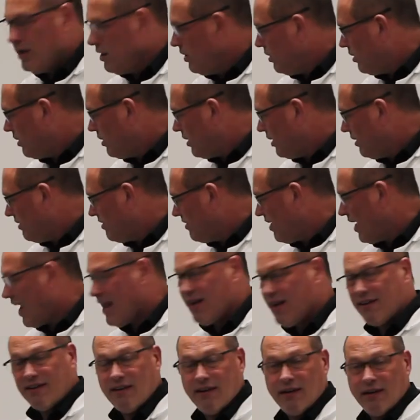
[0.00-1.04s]
can
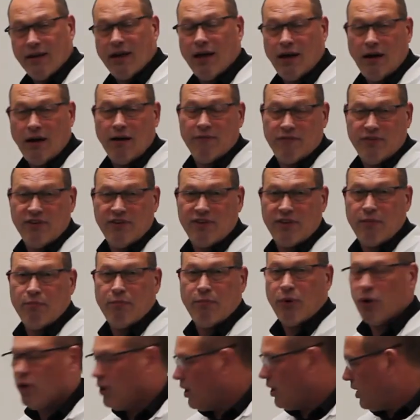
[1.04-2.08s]
obviously
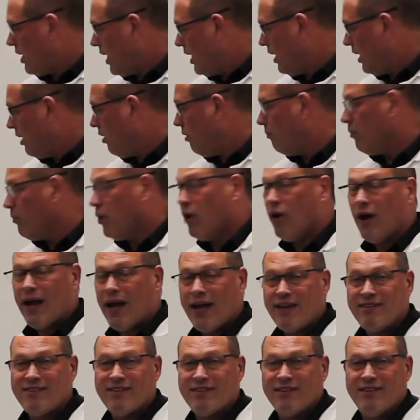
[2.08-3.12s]
put a lot more
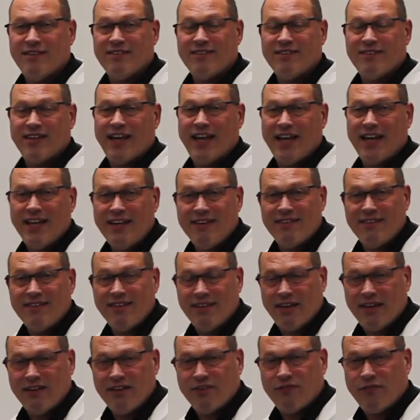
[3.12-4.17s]
essence into
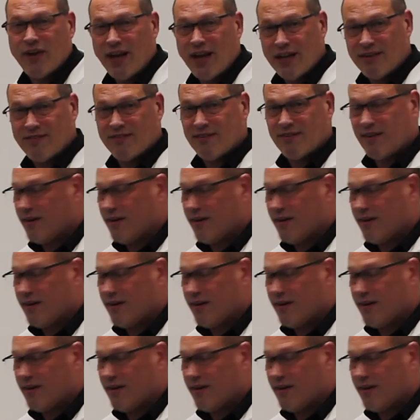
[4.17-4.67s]
this flask